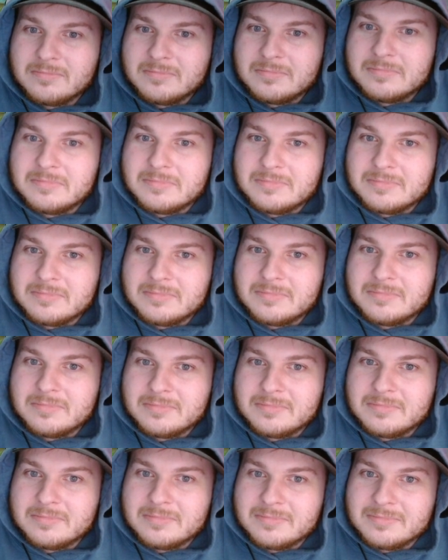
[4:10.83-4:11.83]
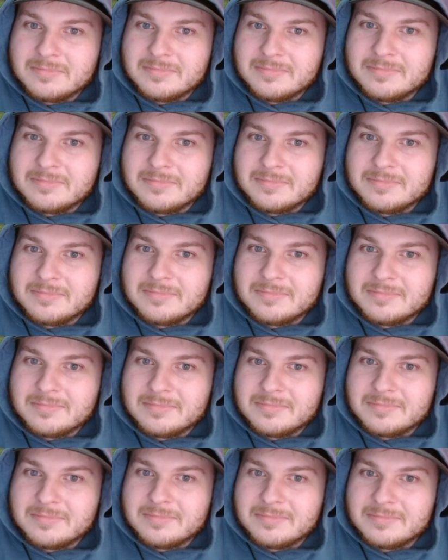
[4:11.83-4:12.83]

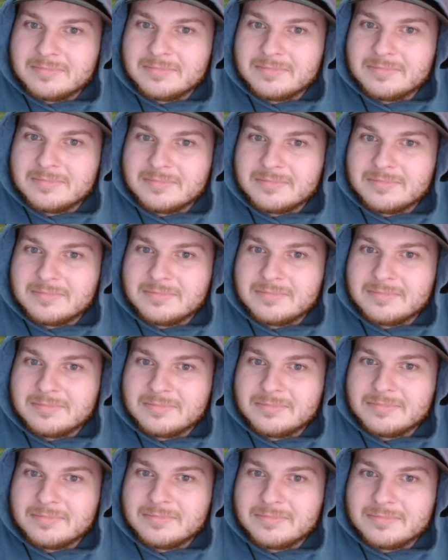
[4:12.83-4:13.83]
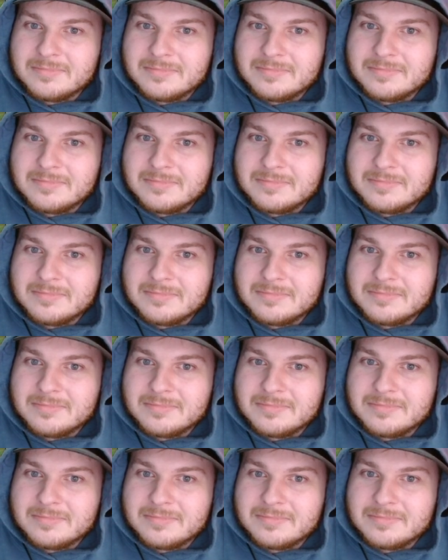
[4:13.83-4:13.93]
(silent)